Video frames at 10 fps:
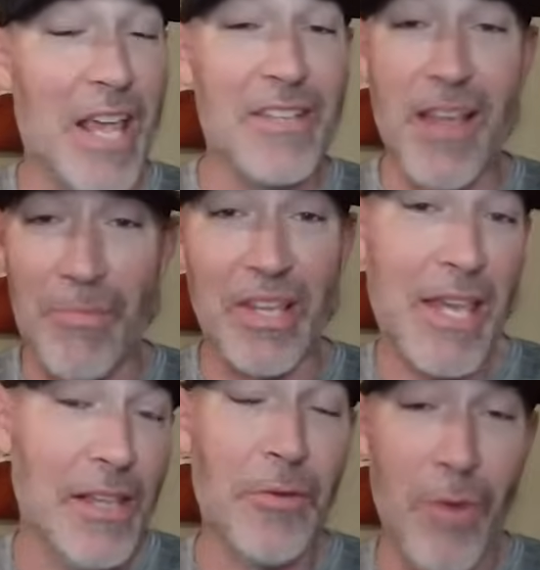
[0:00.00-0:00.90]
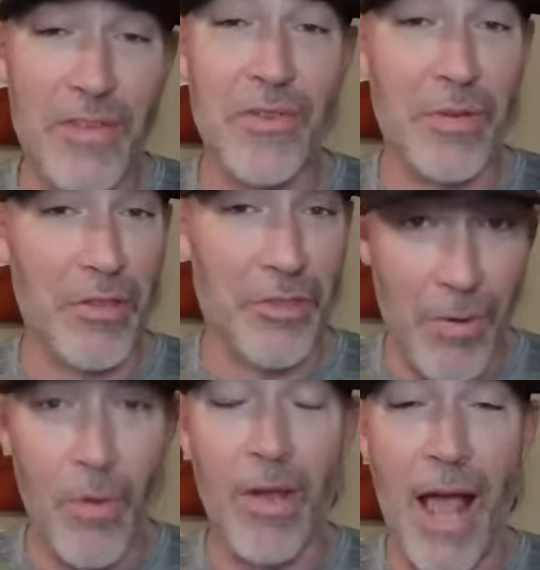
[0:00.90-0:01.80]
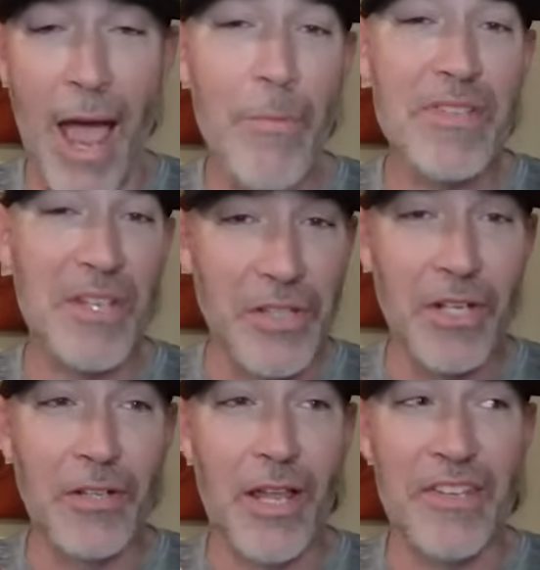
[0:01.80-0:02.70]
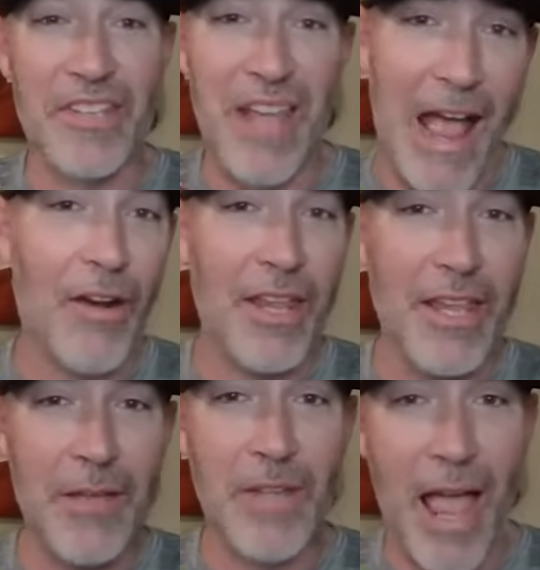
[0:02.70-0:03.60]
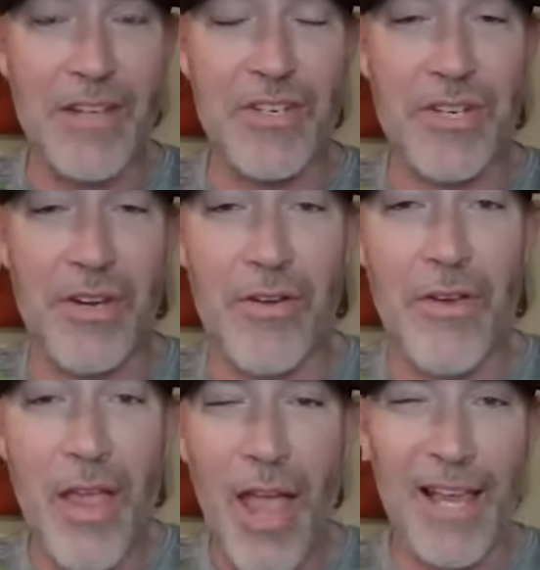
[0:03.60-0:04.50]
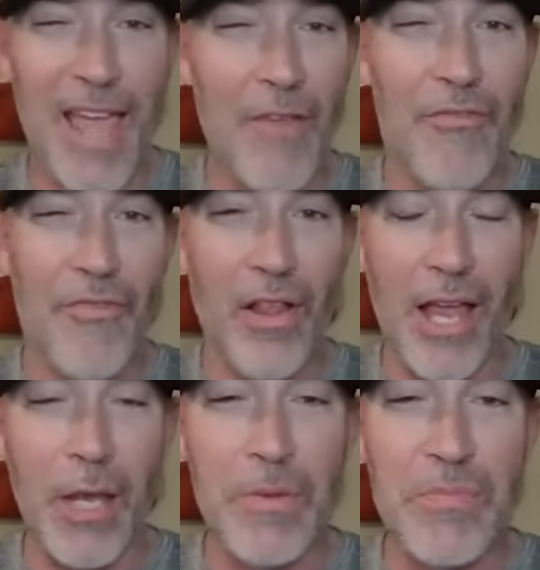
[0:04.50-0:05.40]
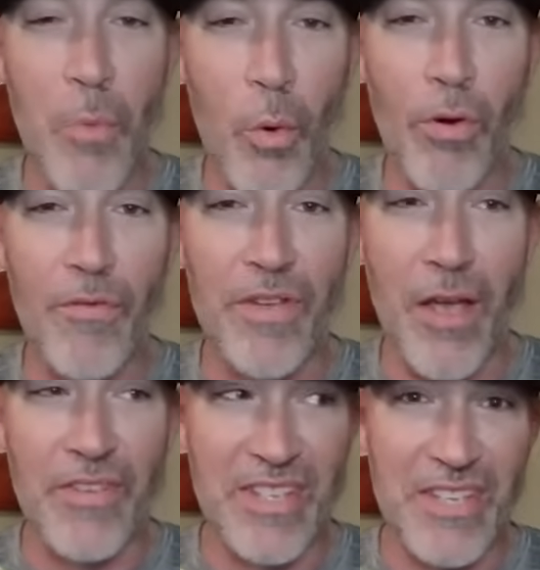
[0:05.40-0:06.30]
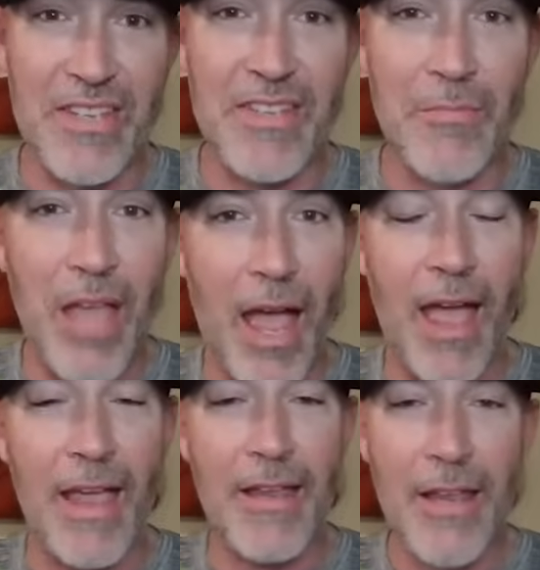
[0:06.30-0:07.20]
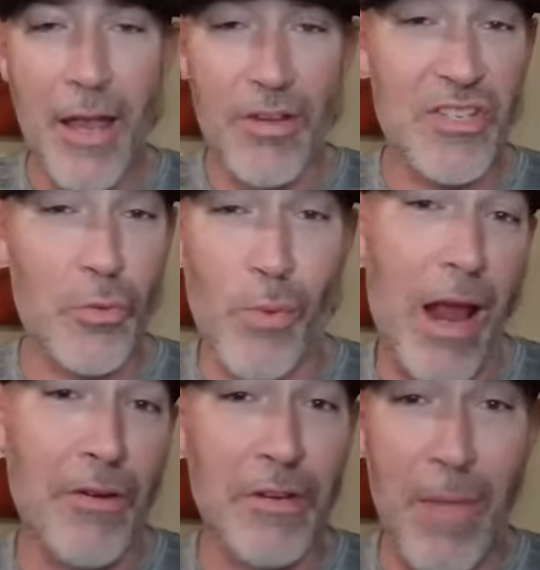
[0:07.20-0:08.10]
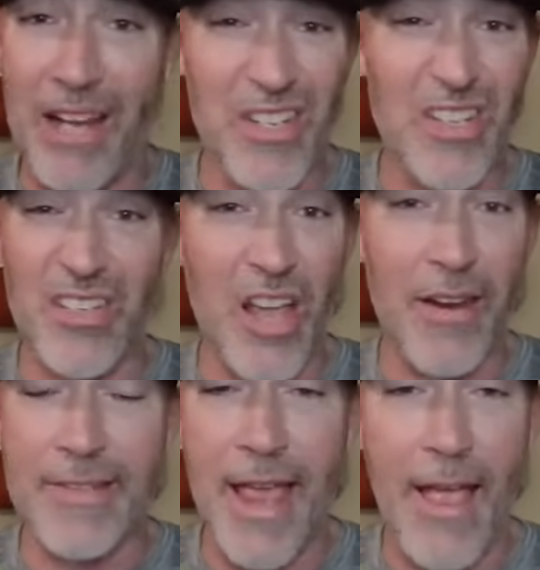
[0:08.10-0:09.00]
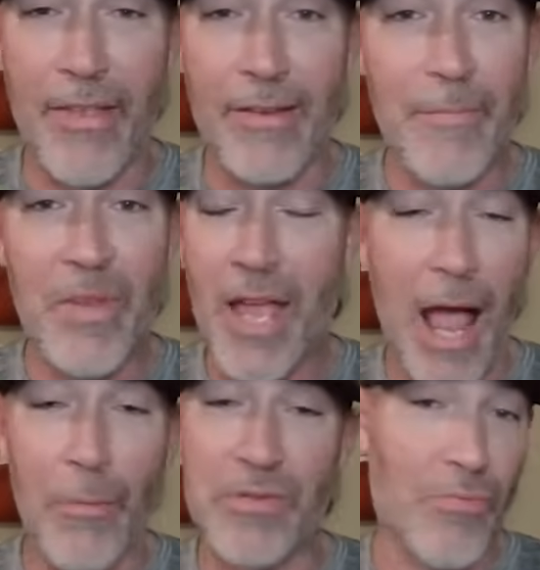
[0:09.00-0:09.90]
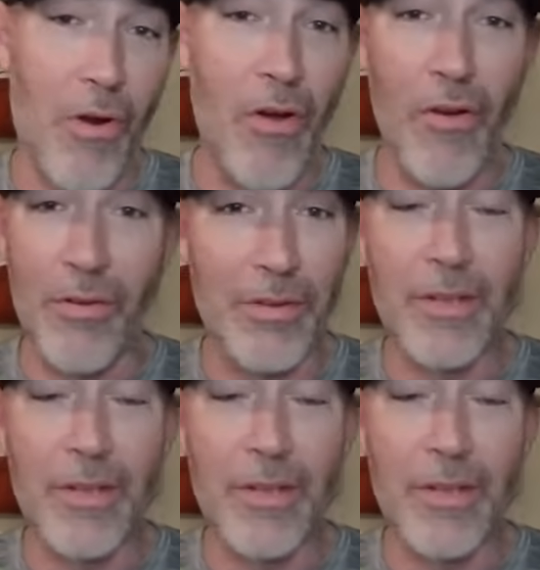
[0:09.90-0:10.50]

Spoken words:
you something. Keelan Russell can throw it. I was a little in doubt of him last year. I kind of felt like it was more of a system guy, surrounded by just a ton of talent. I was wrong.